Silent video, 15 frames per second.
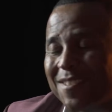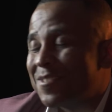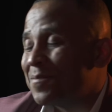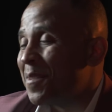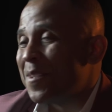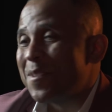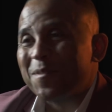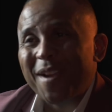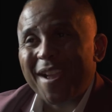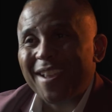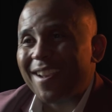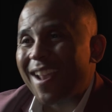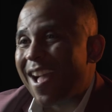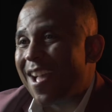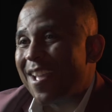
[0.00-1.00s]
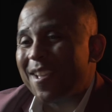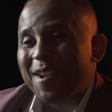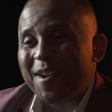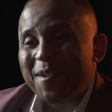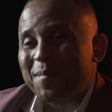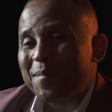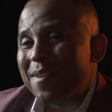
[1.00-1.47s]
It's been great.
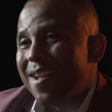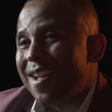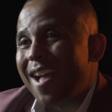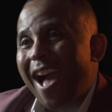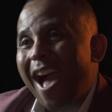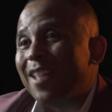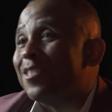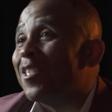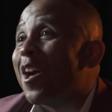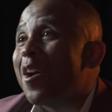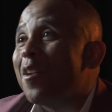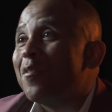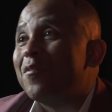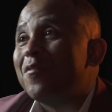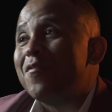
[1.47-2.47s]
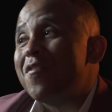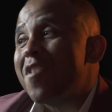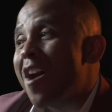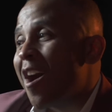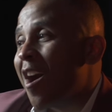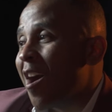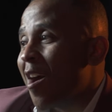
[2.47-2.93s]
I love
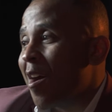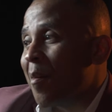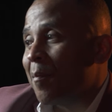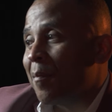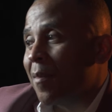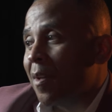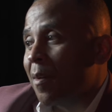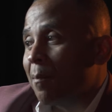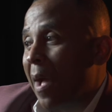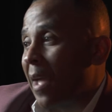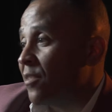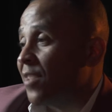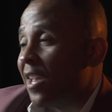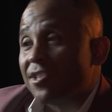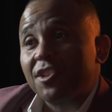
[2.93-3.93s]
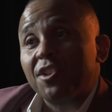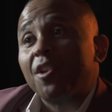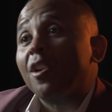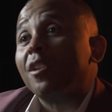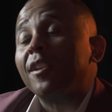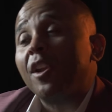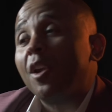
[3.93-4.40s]
my session
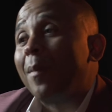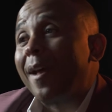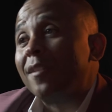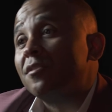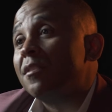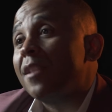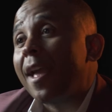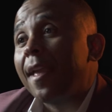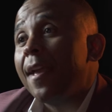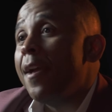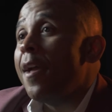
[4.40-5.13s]
earlier, but I also